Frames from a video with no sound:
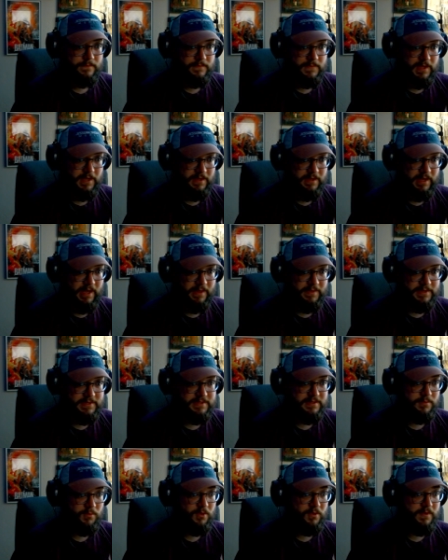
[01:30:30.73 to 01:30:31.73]
Yeah, this is
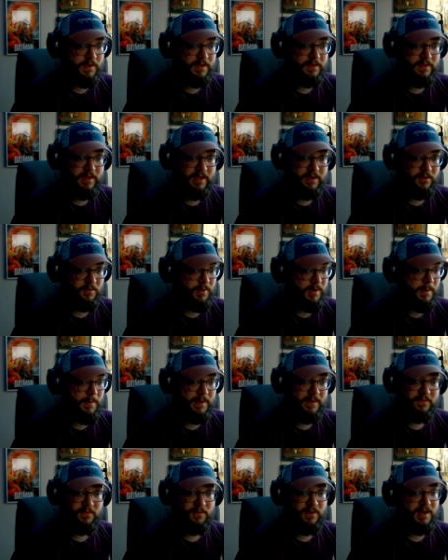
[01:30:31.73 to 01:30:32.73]
a movie that you'll probably
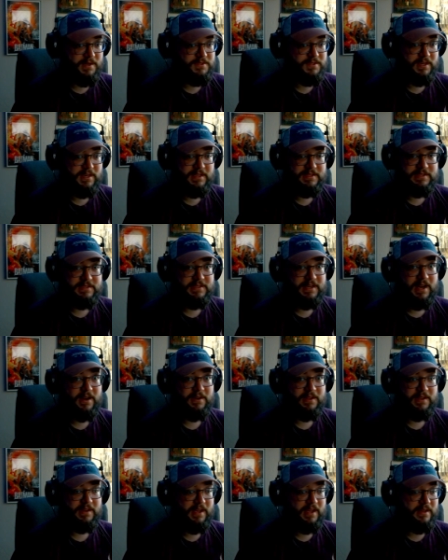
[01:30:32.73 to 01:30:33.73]
never watch in its entirety
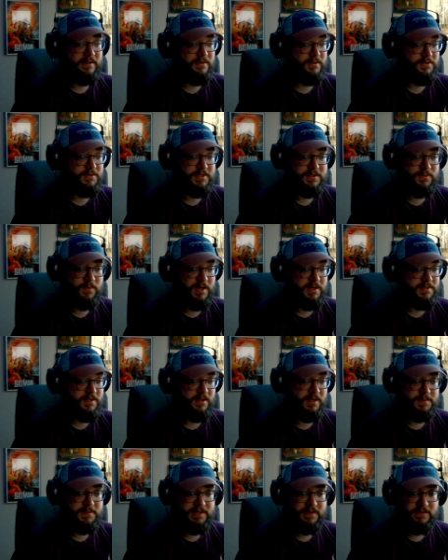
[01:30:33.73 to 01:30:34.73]
again. You'll just watch
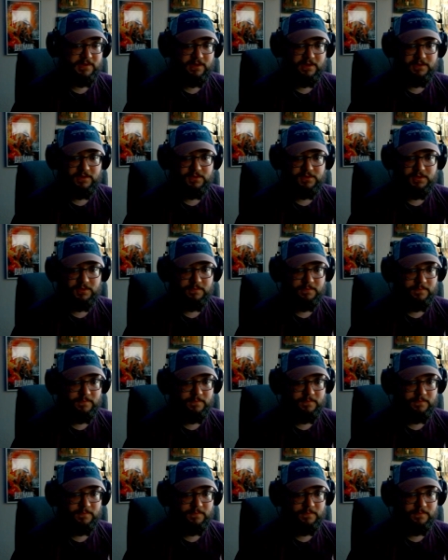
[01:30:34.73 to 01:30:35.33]
clips of it on YouTube.